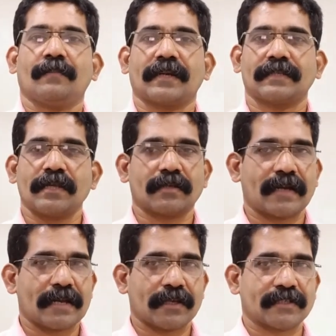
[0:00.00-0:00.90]
purchase
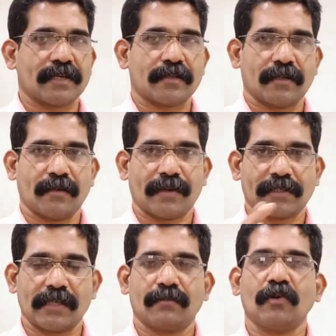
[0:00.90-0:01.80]
transactions in
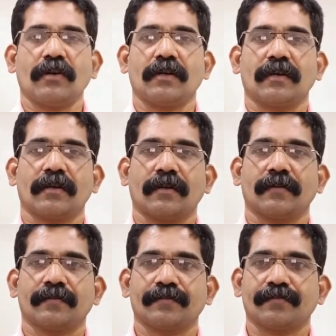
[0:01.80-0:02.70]
purchase book.
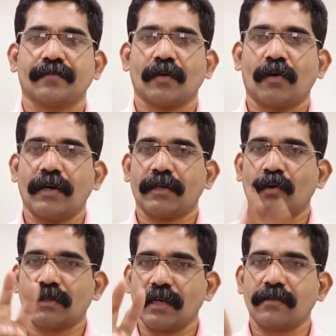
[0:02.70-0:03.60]
Only
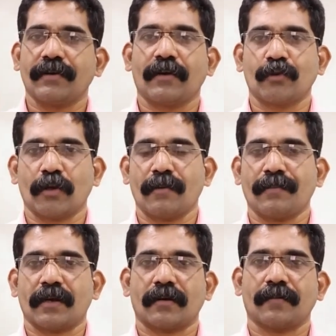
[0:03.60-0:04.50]
2 things we have to
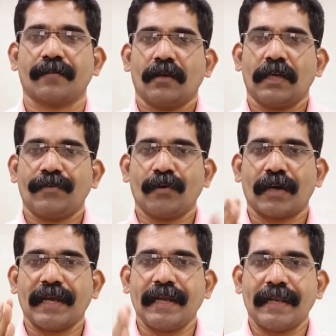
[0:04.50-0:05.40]
remember. If you
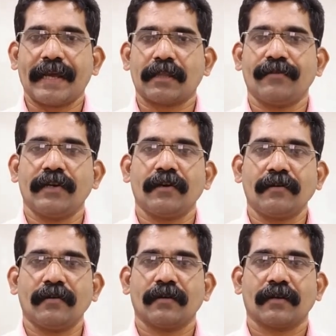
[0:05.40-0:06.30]
really like the
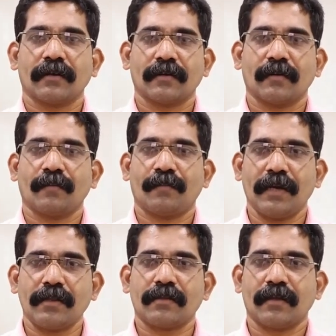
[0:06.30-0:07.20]
video,
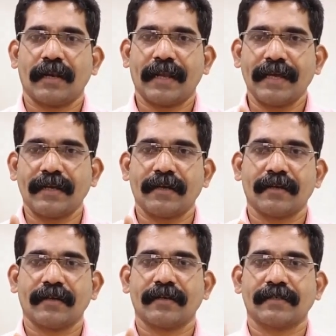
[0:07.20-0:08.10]
please like,
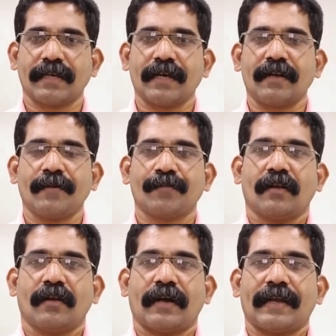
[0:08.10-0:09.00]
share
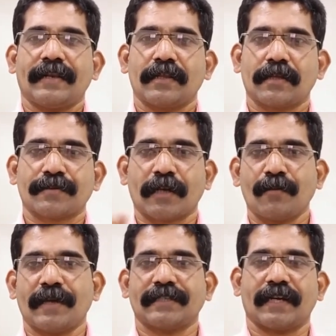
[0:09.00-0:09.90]
and
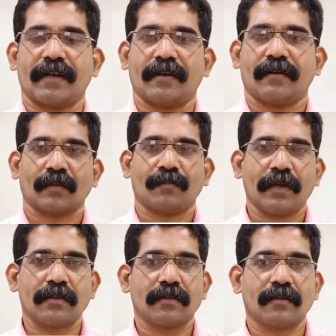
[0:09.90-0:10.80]
subscribe my channel.
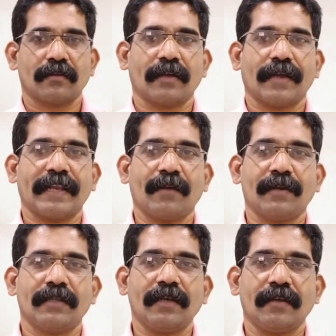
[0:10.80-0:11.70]
Please enable
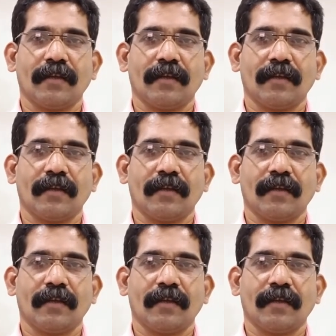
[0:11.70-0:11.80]
the